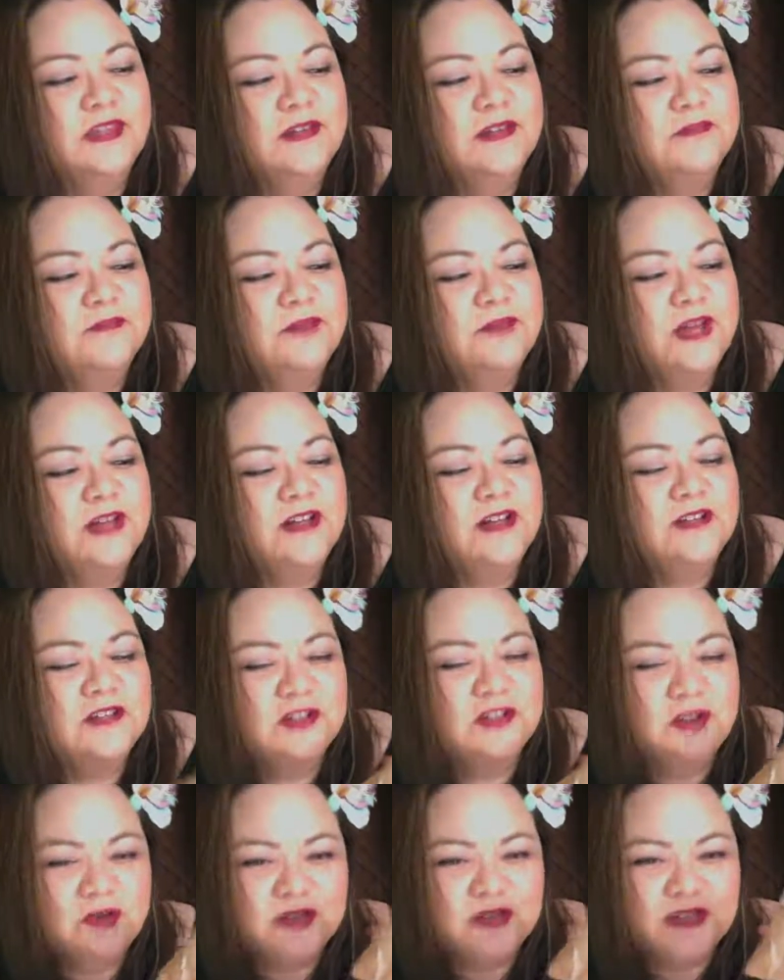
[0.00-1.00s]
But,
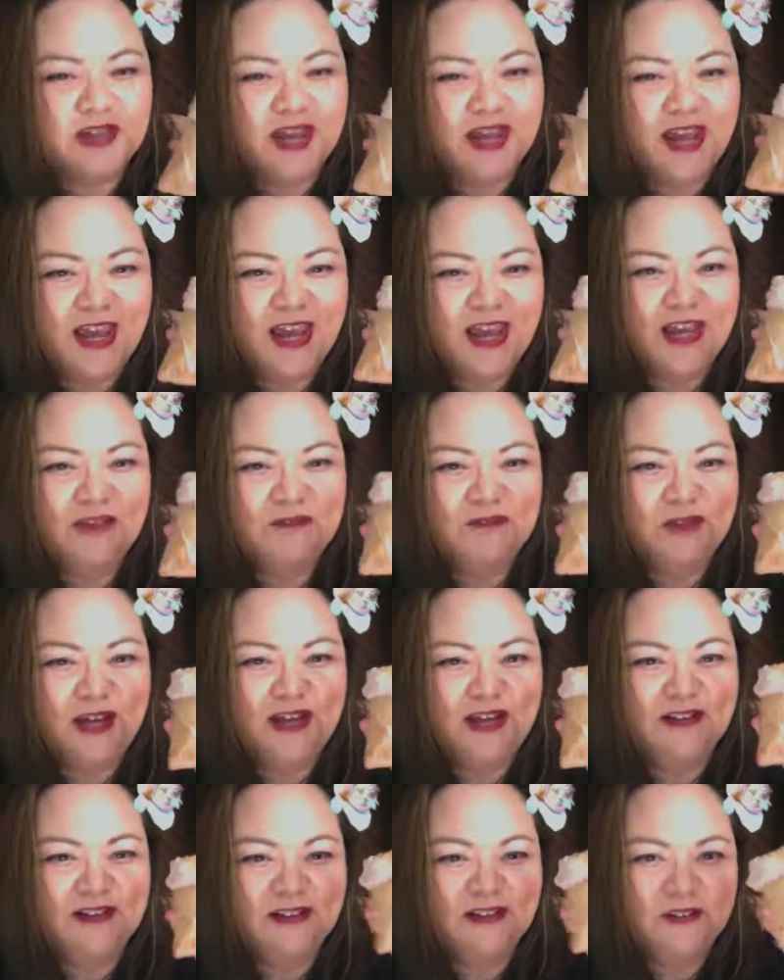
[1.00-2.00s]
it's a
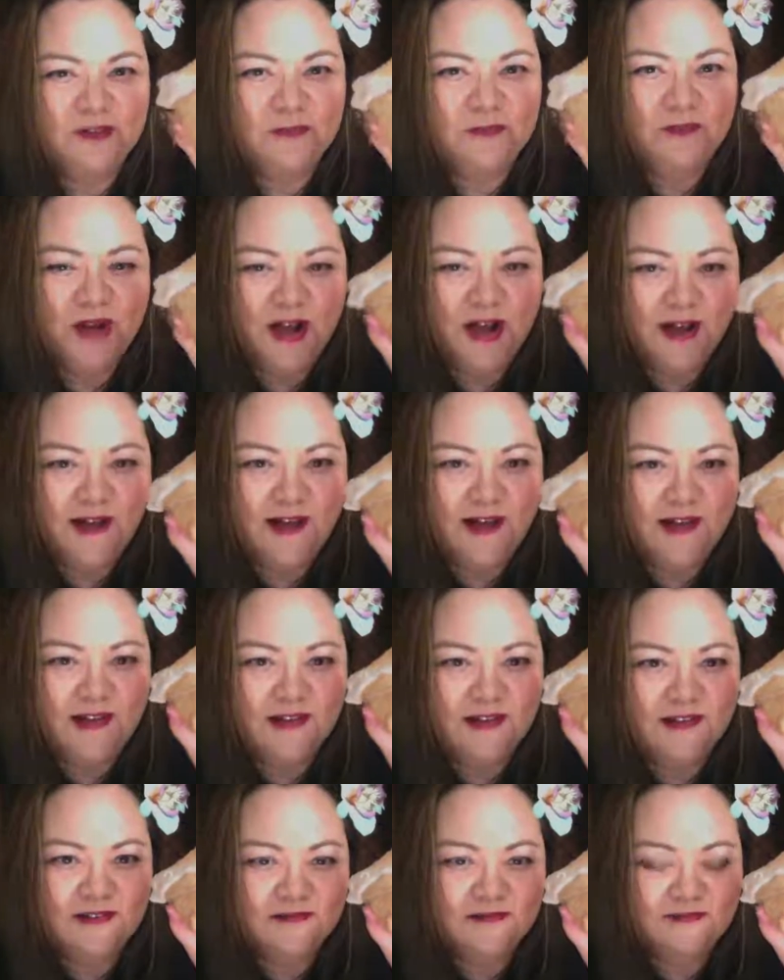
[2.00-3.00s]
handmade little
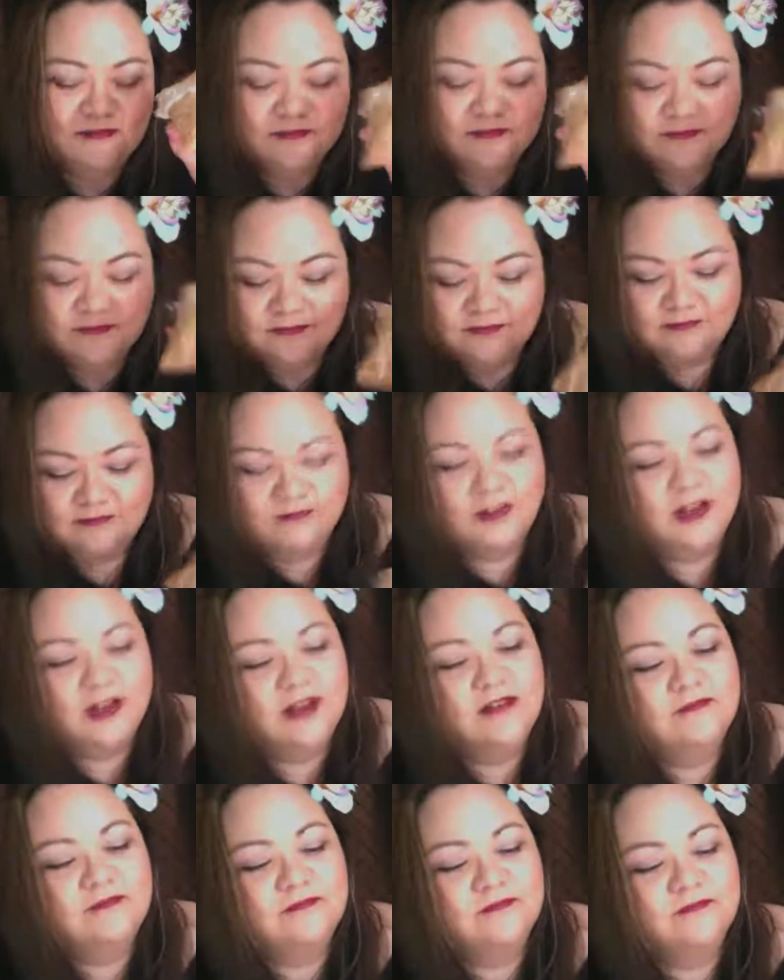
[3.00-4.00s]
pie,
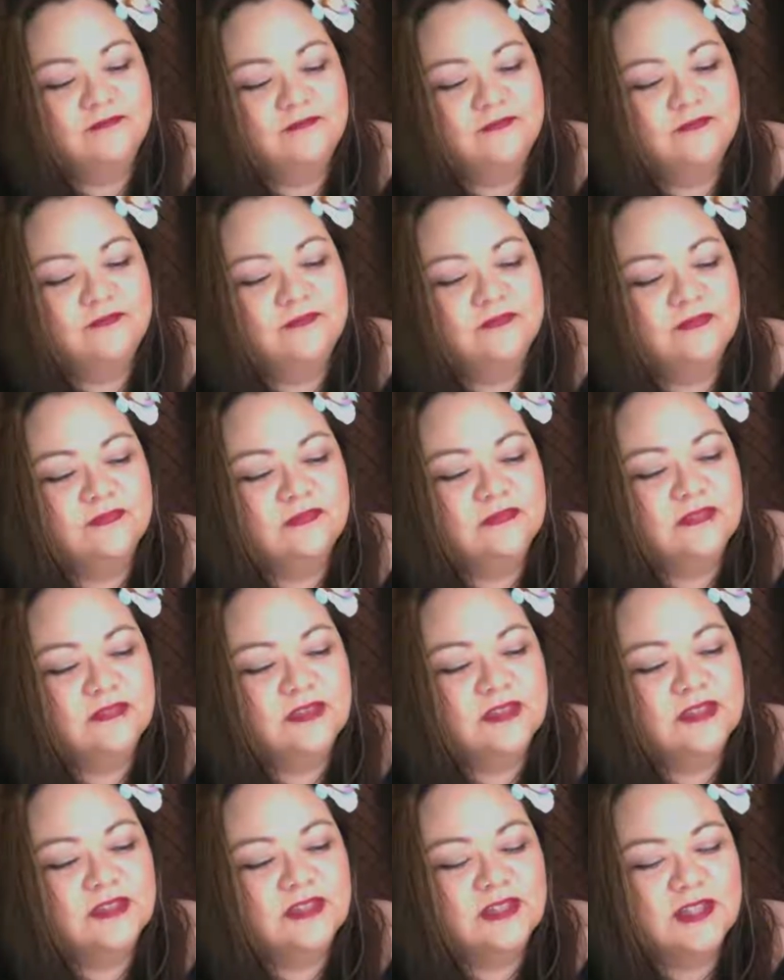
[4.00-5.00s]
right?
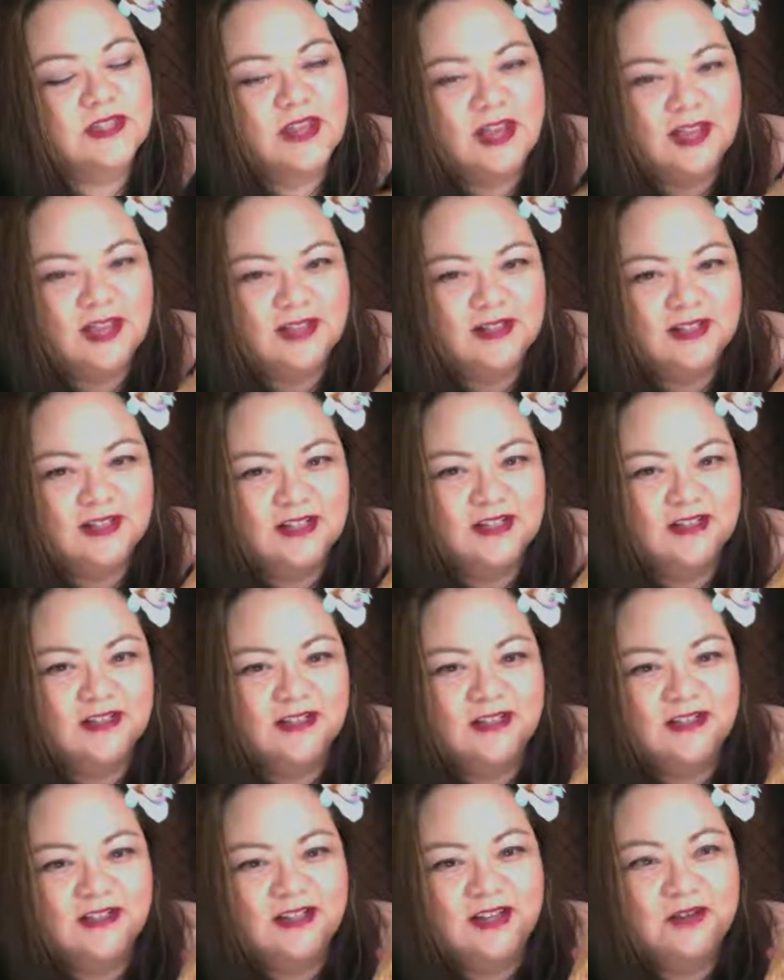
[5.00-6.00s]
And
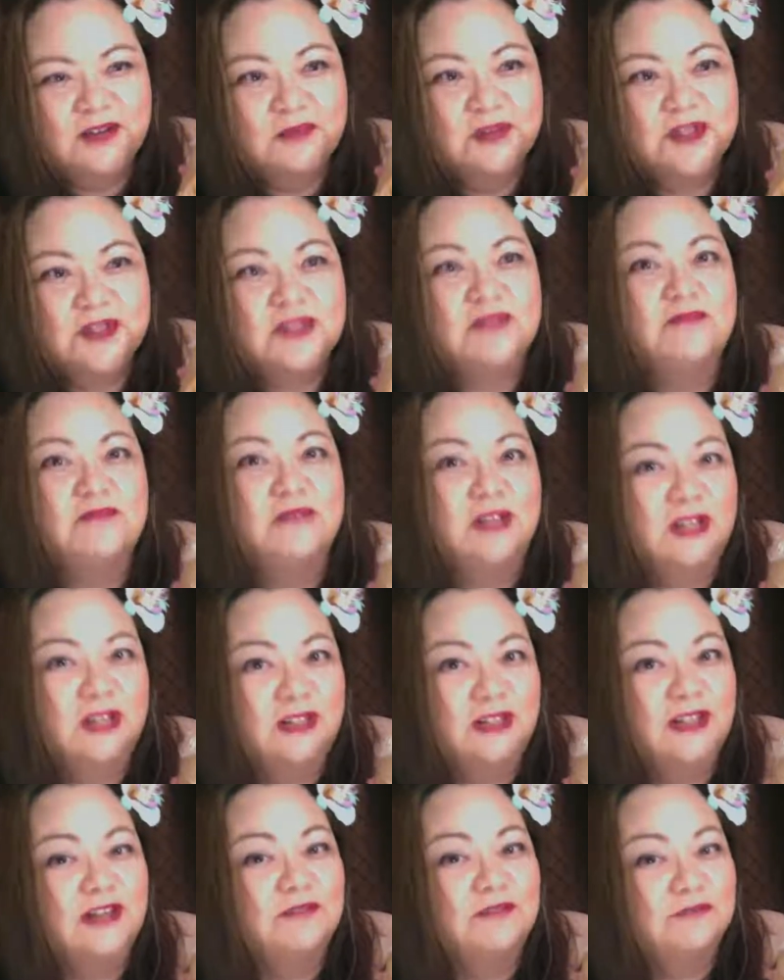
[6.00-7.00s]
it was
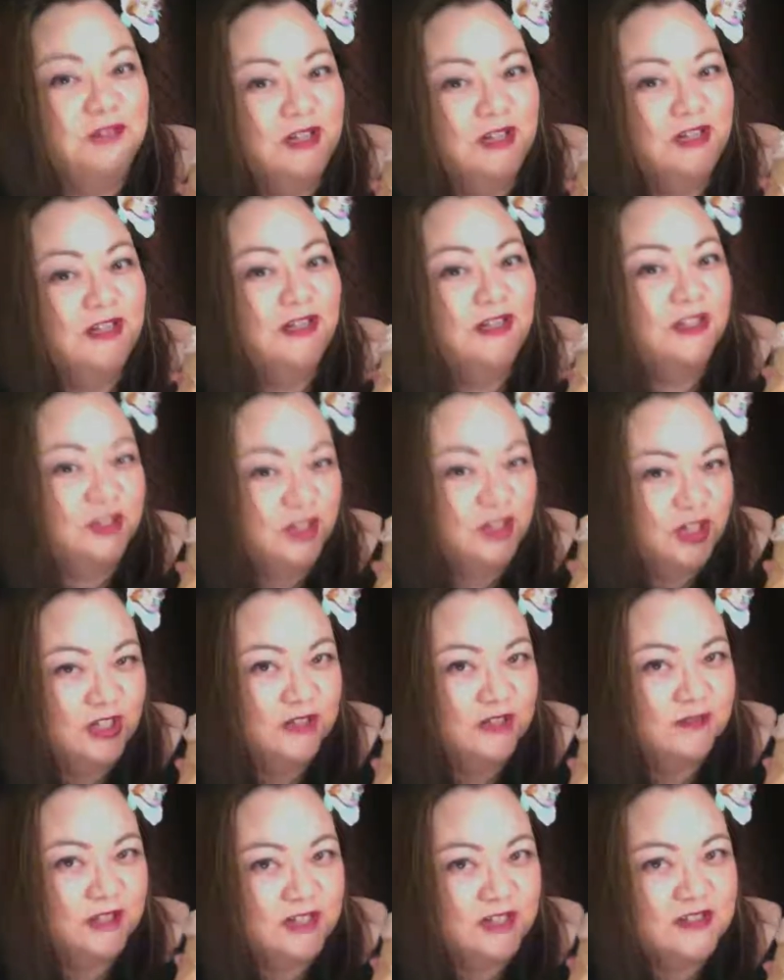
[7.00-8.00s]
really, really
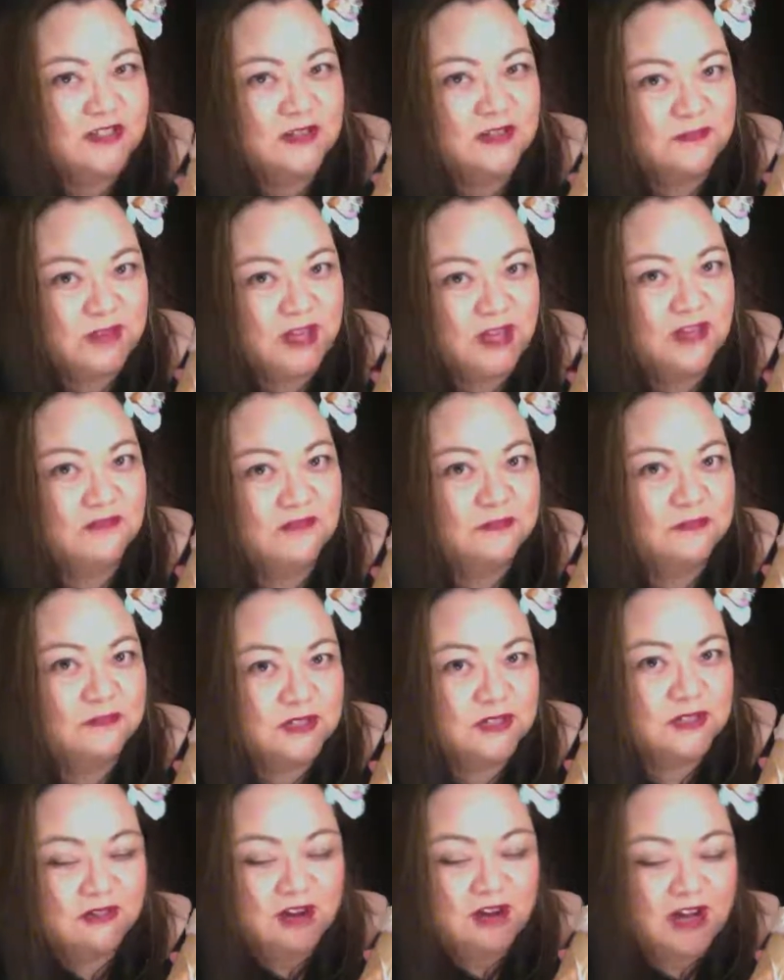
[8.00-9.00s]
good because they make it from
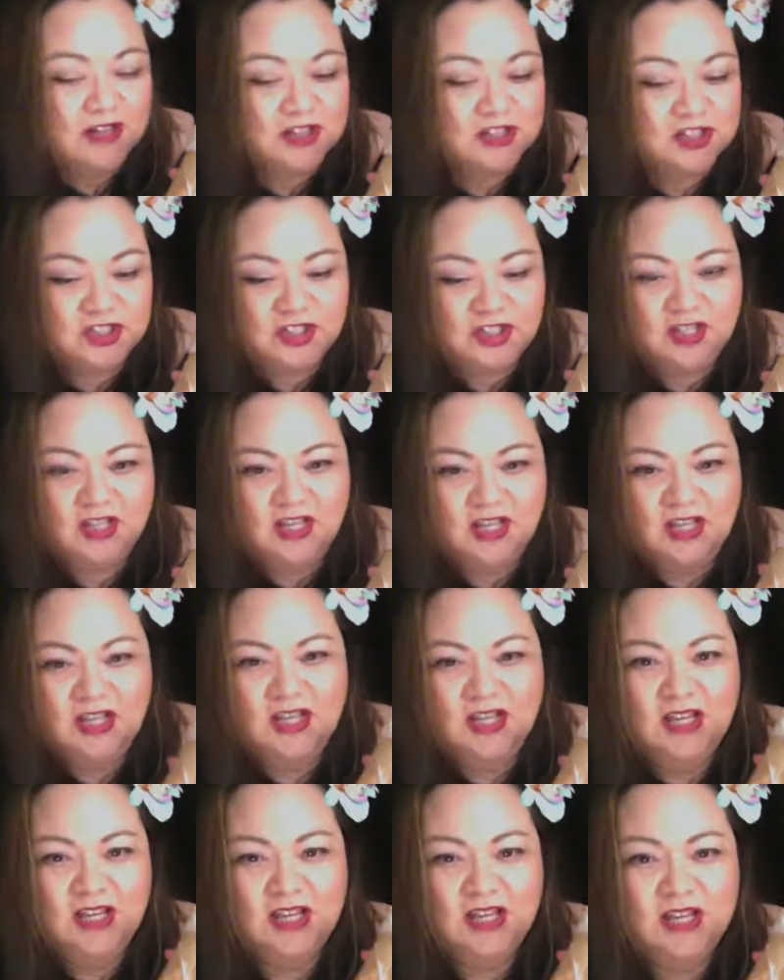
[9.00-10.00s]
scratch.
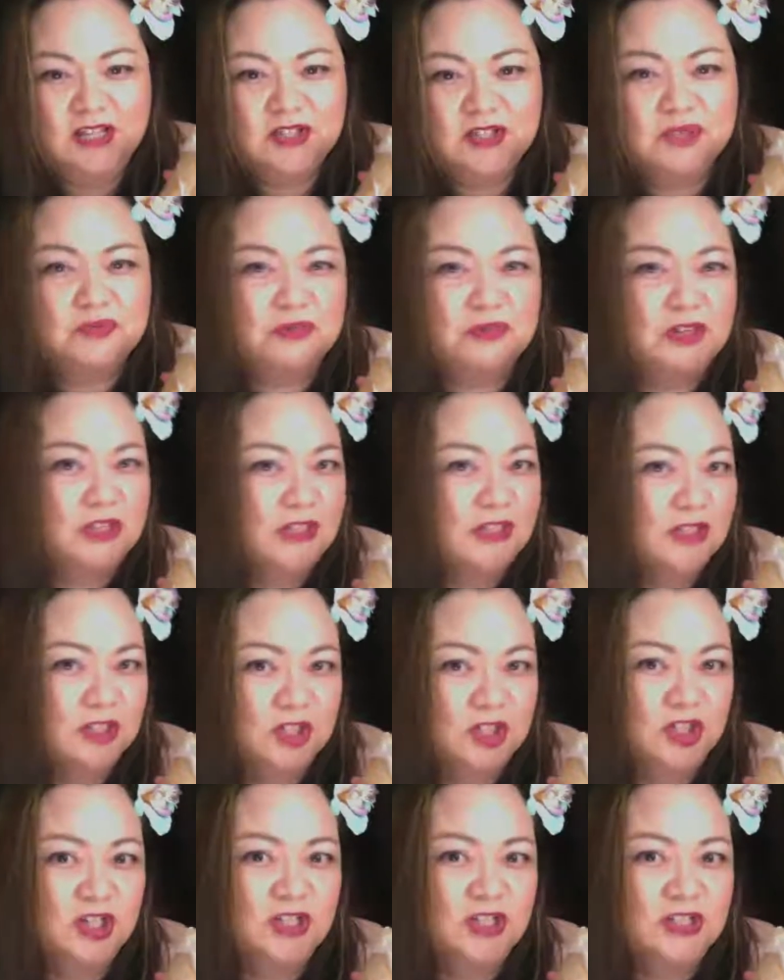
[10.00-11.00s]
It's really
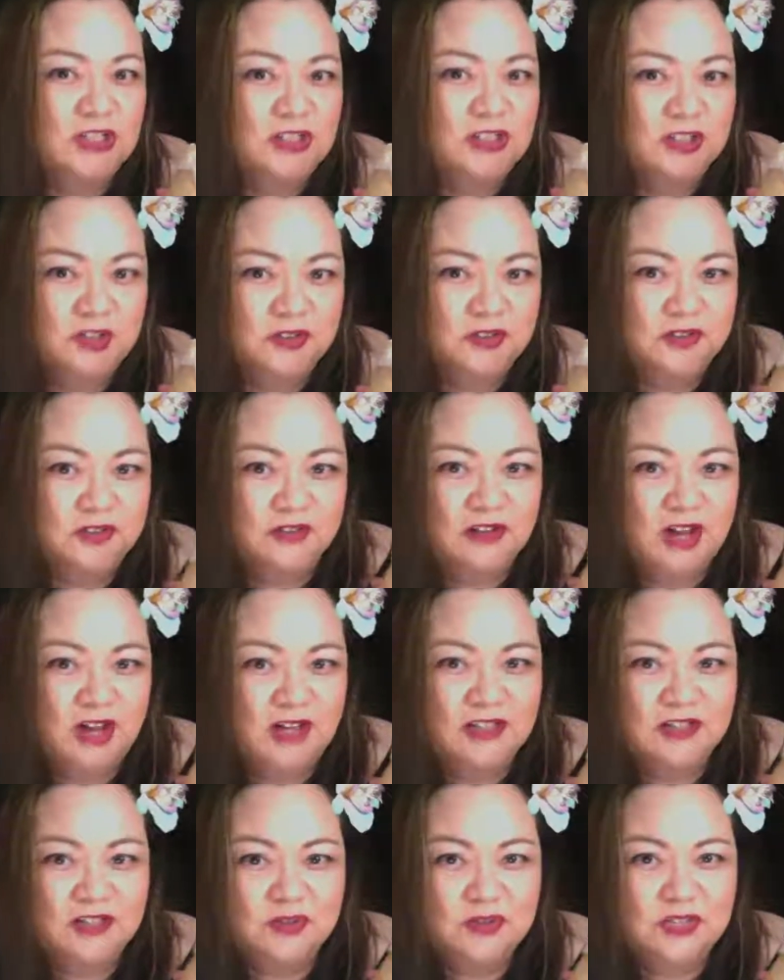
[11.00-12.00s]
good. They're
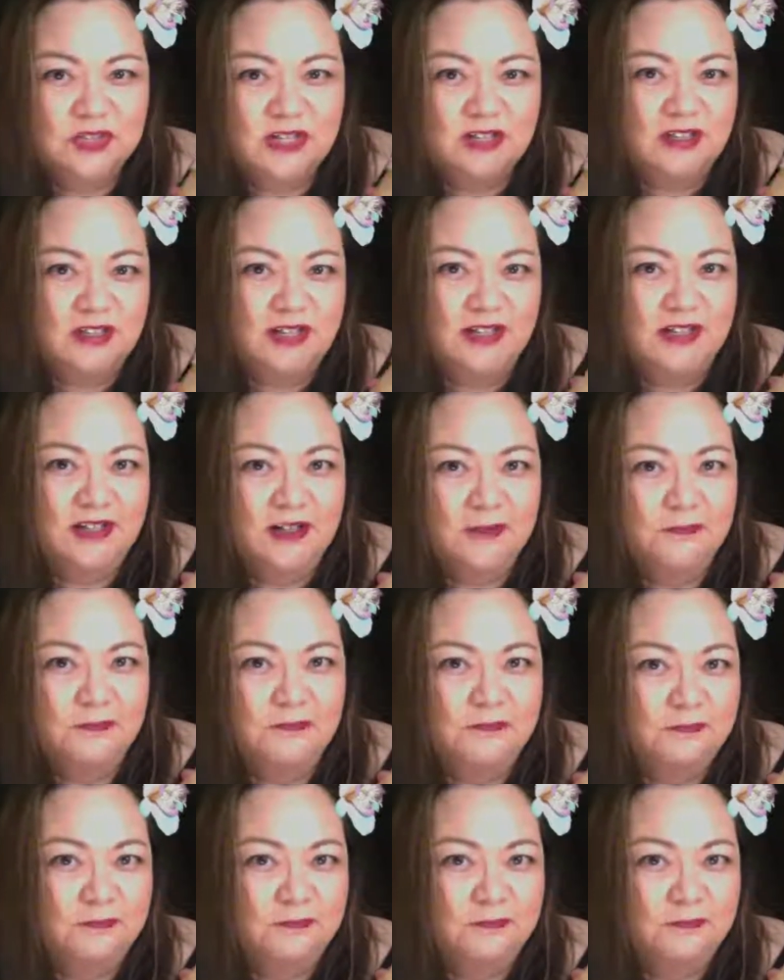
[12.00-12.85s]
not using like a